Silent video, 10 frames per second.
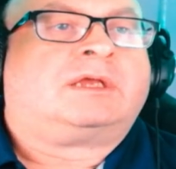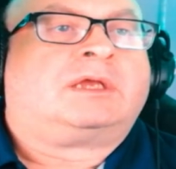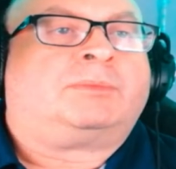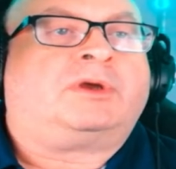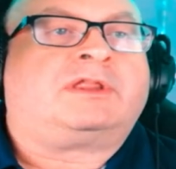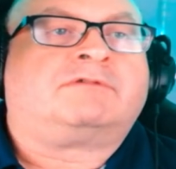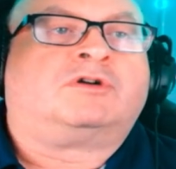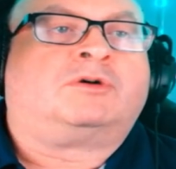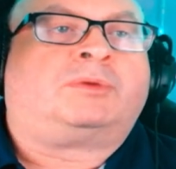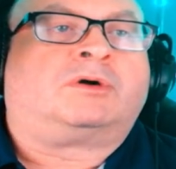Per the
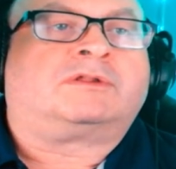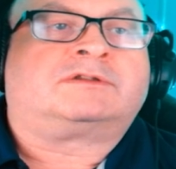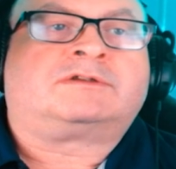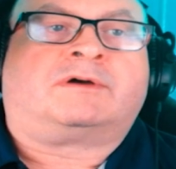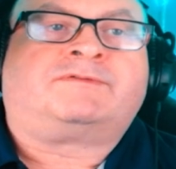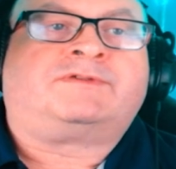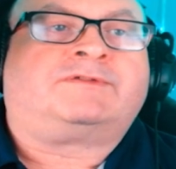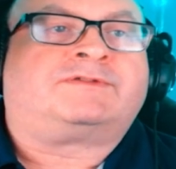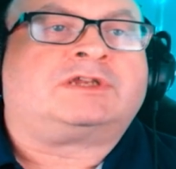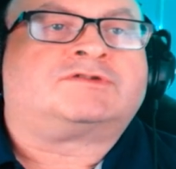rulebook, the top
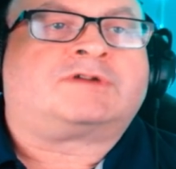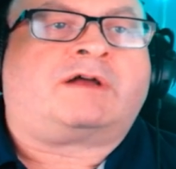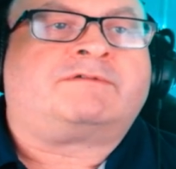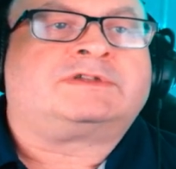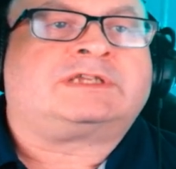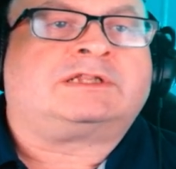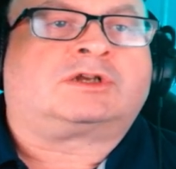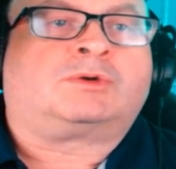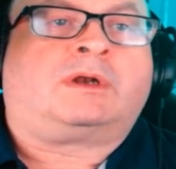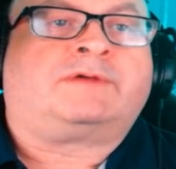15 drivers in the
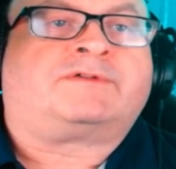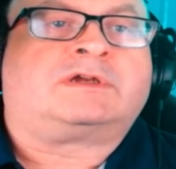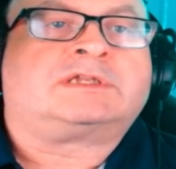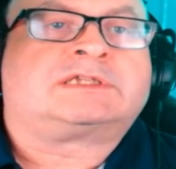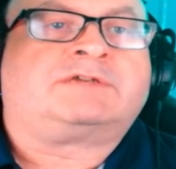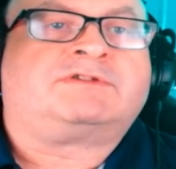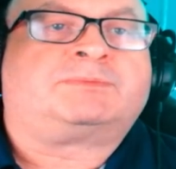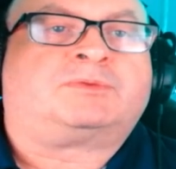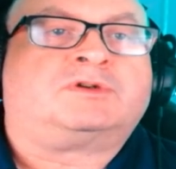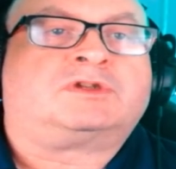qualifying series
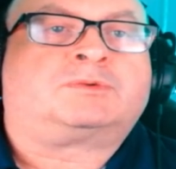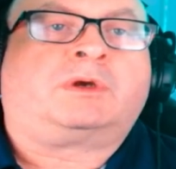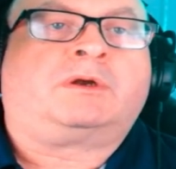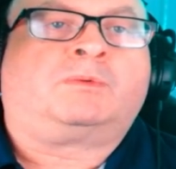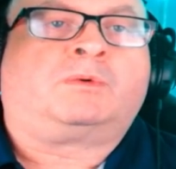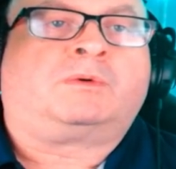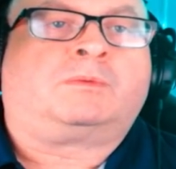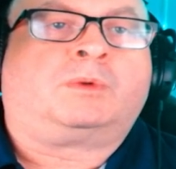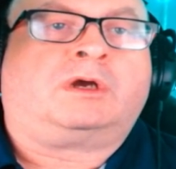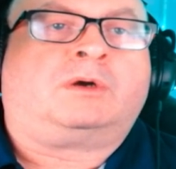points were
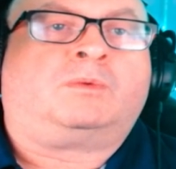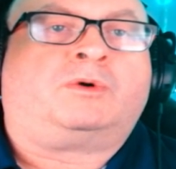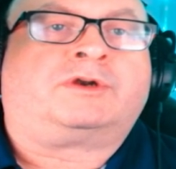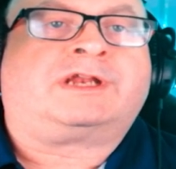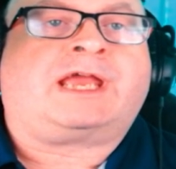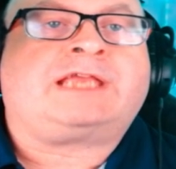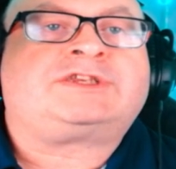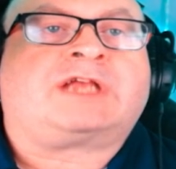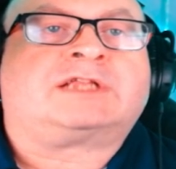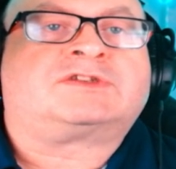awarded a
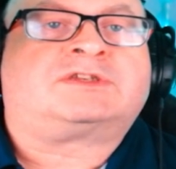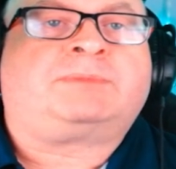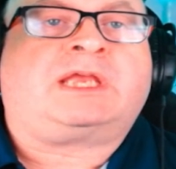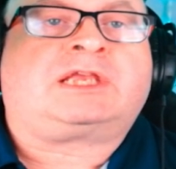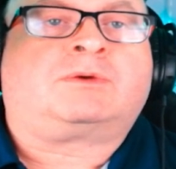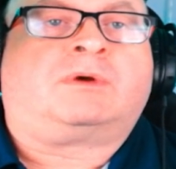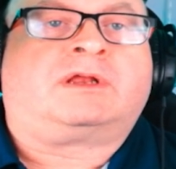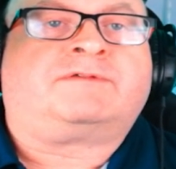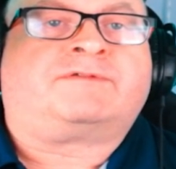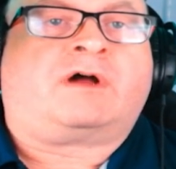chance to be a
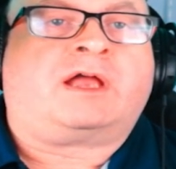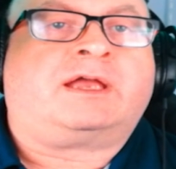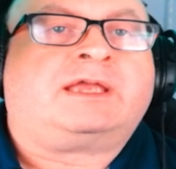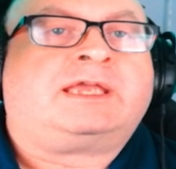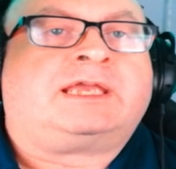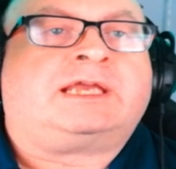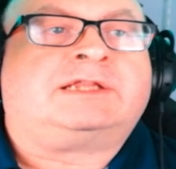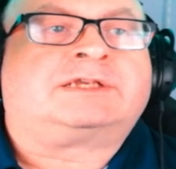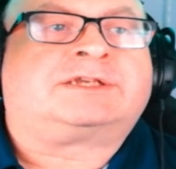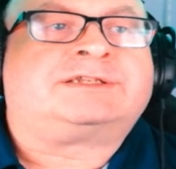qualifier
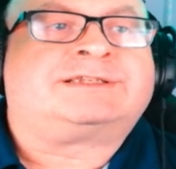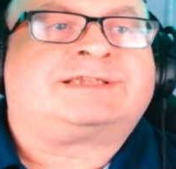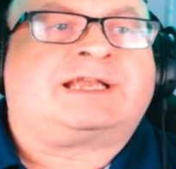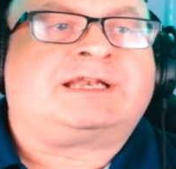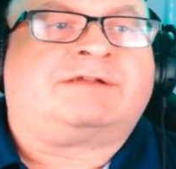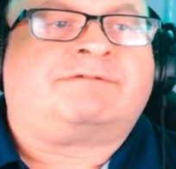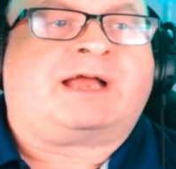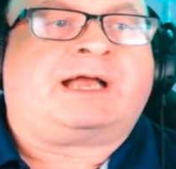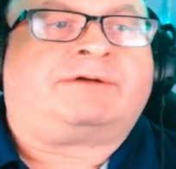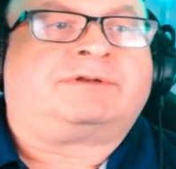in the contender
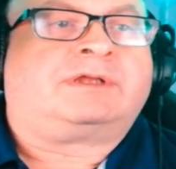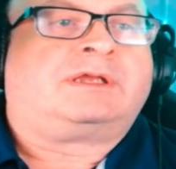round.